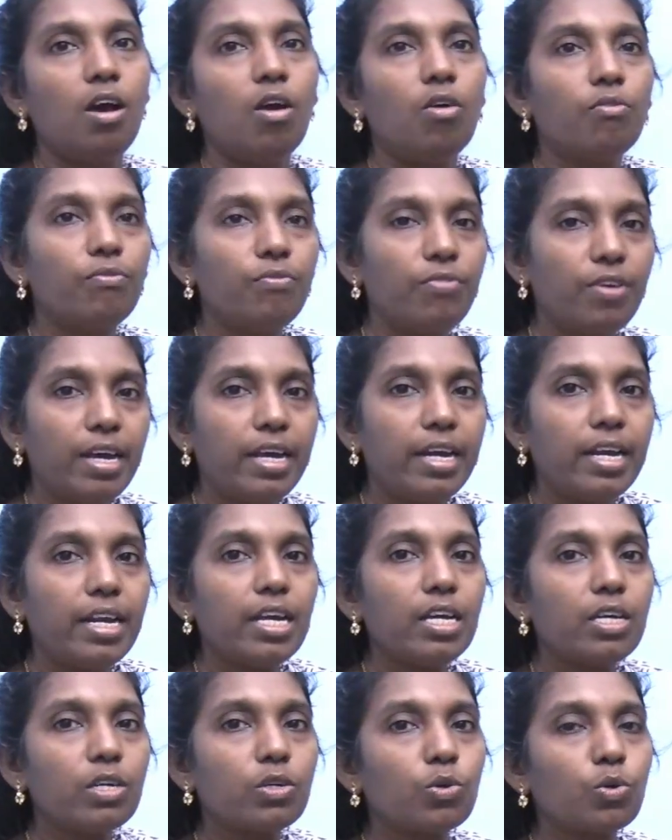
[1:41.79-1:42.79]

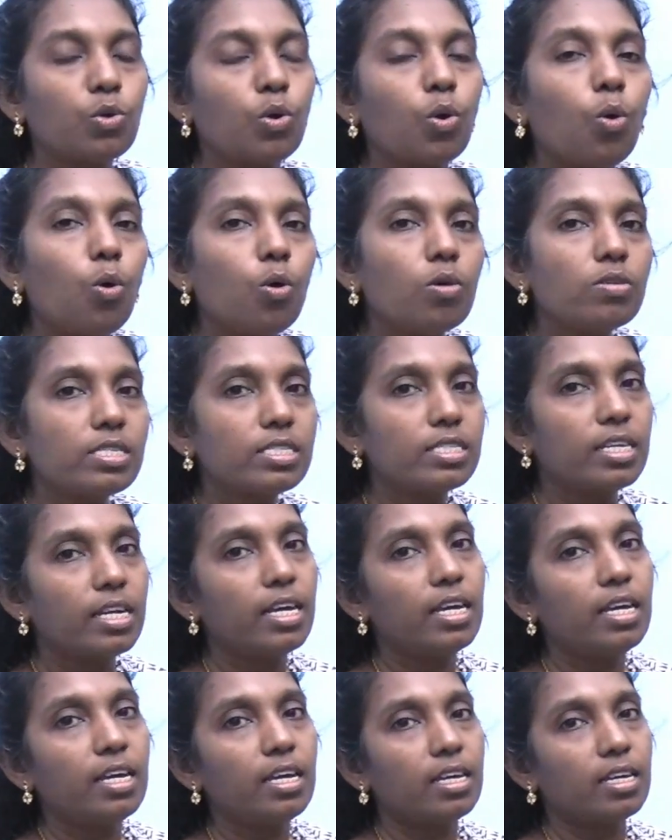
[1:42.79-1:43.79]
very
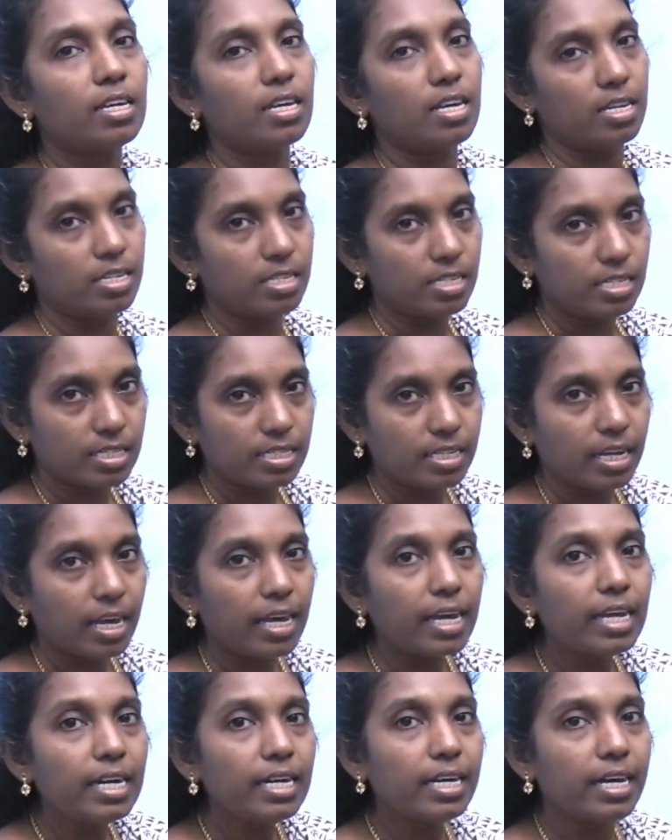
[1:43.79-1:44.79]
closely is
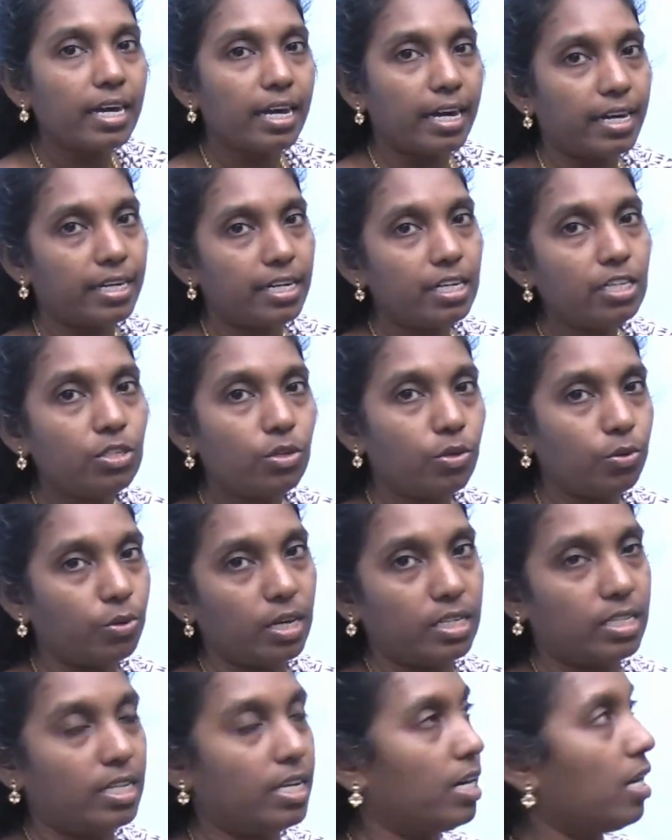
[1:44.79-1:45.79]
inherited
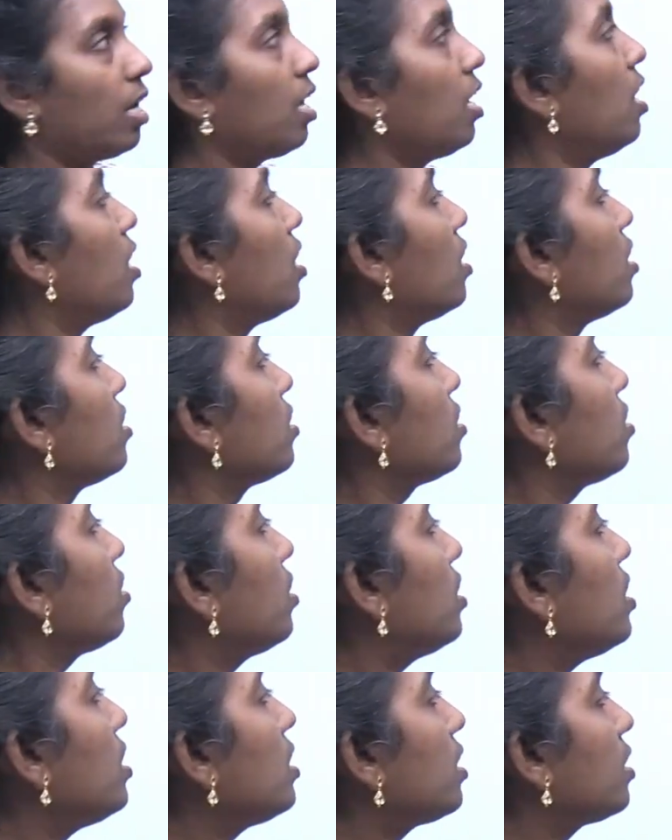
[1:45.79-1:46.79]
together. So,
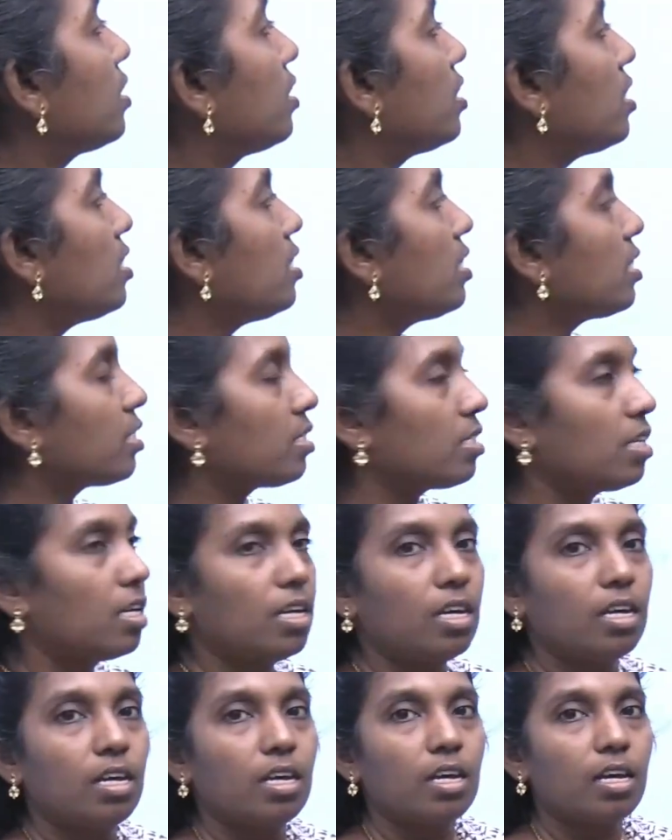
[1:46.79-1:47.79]
these genes
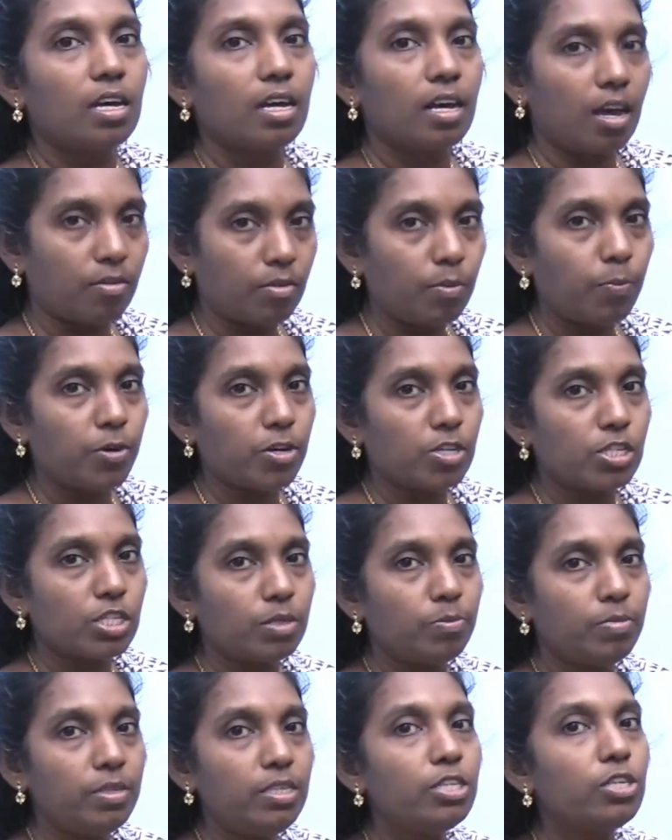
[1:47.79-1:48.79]
have a
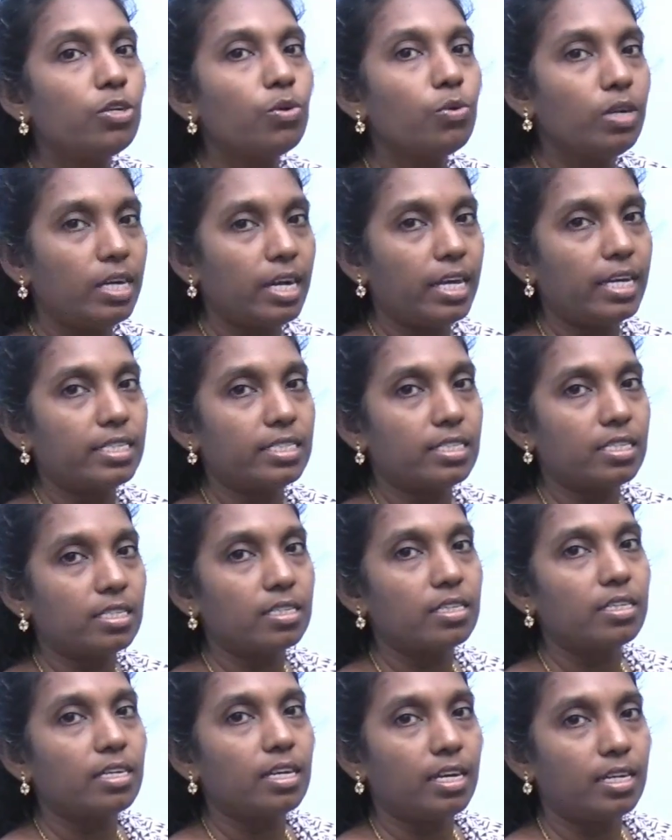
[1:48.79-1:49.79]
possibility to link
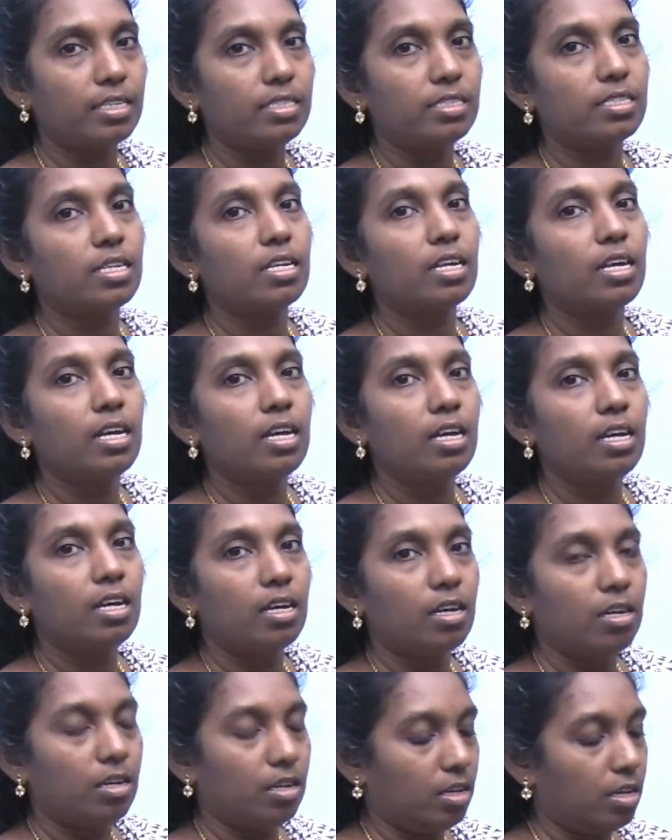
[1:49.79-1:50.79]
it,
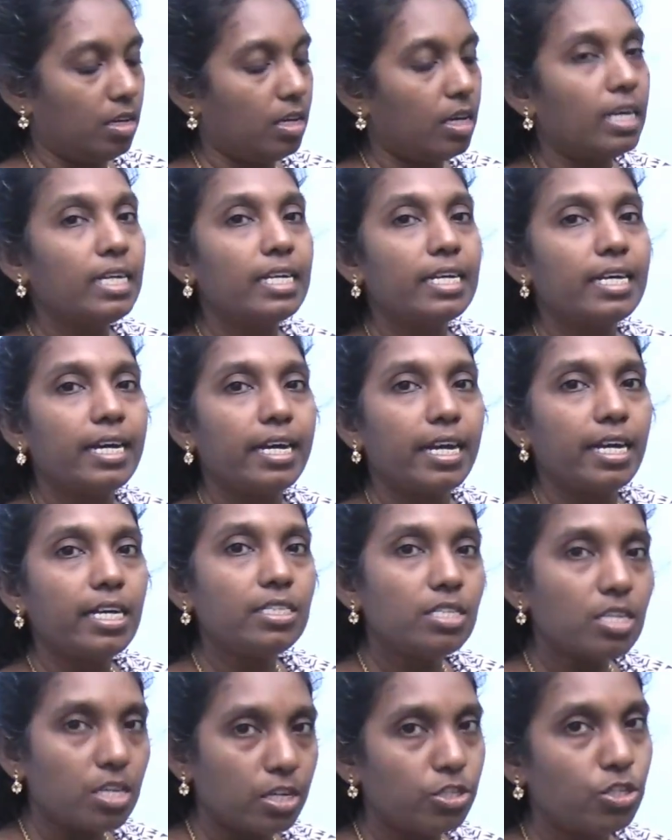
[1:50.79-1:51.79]

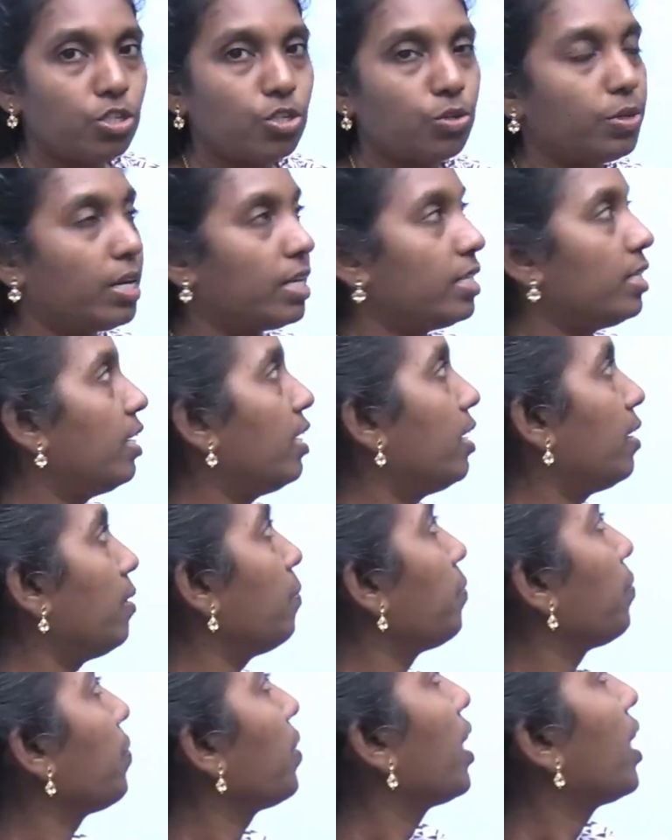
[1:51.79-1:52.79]
inherit together.
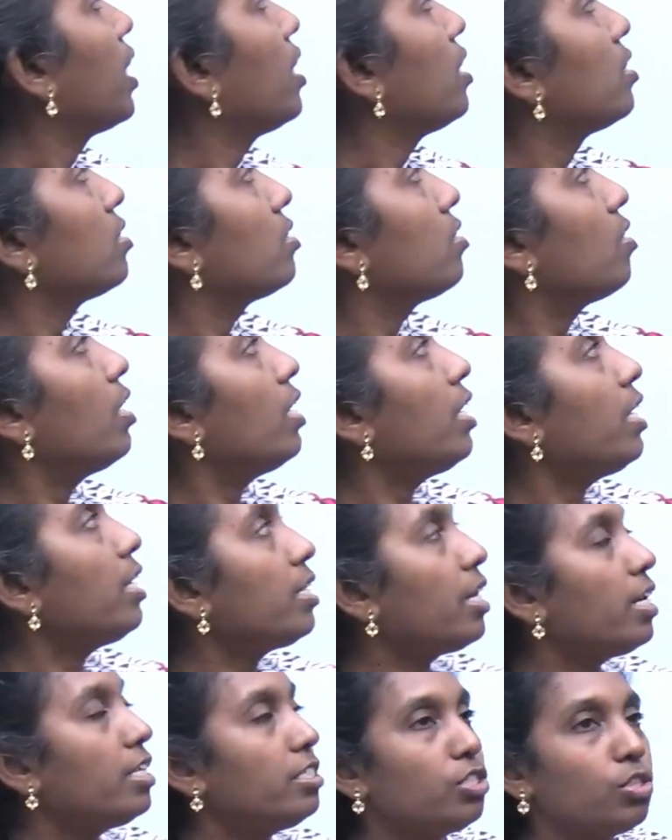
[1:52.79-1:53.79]
So,
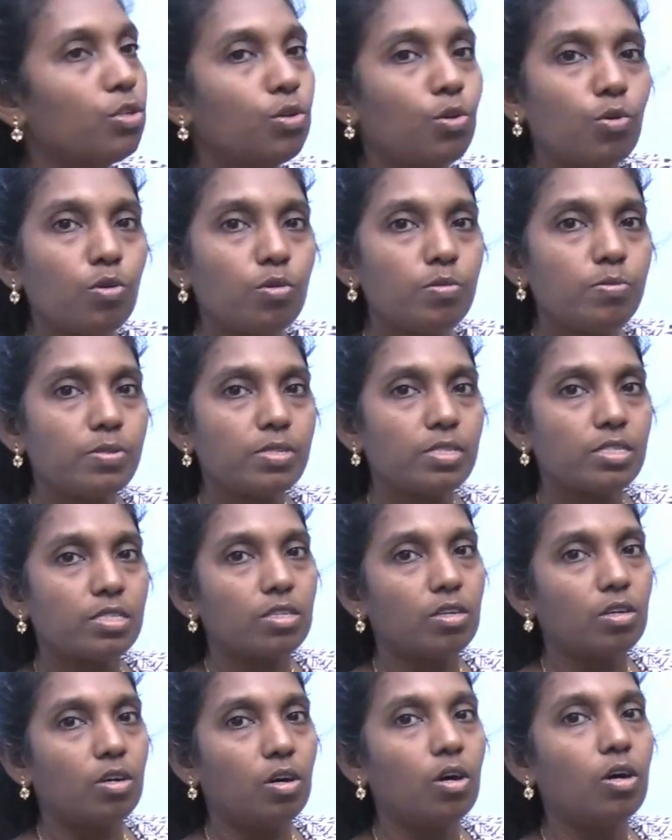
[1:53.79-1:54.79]
linkage groups
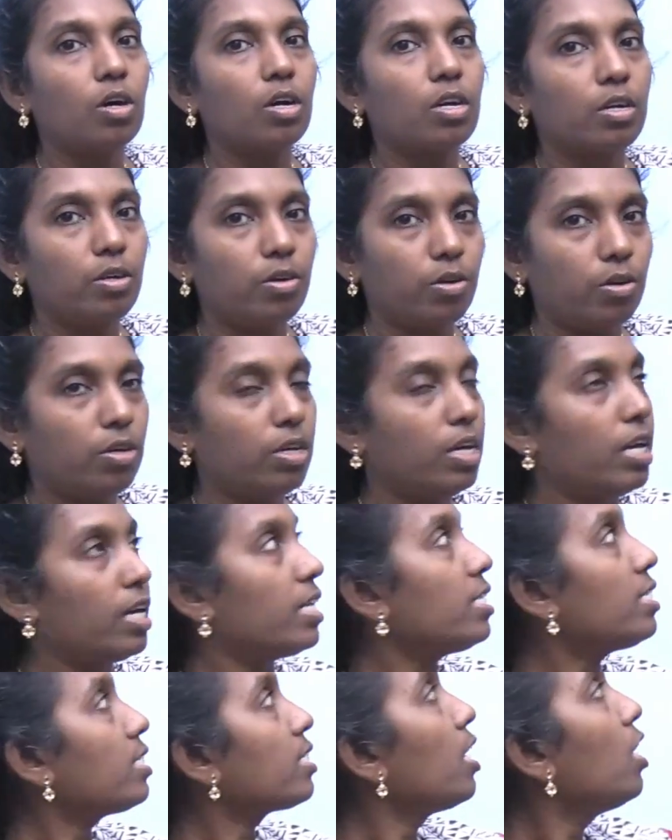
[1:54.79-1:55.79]
are known
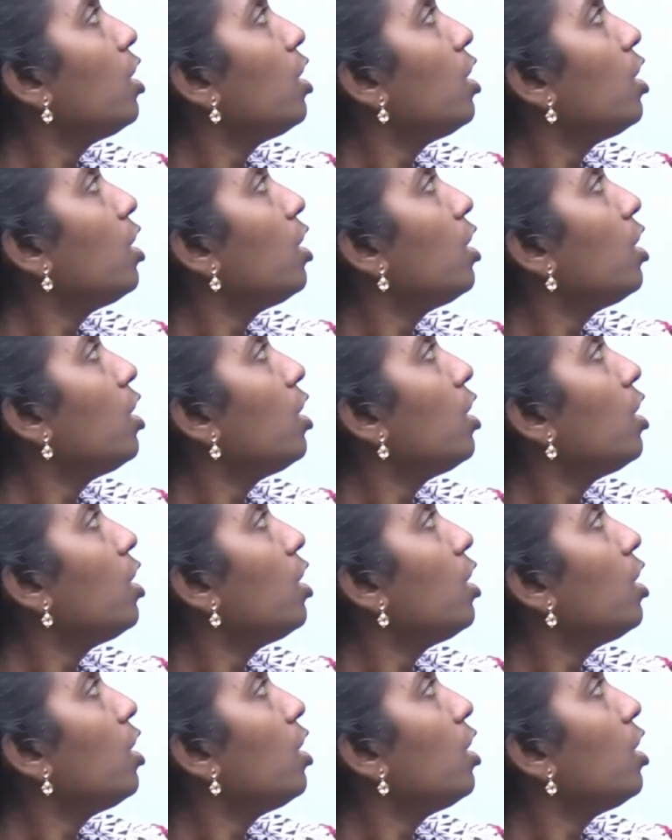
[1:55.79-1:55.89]
as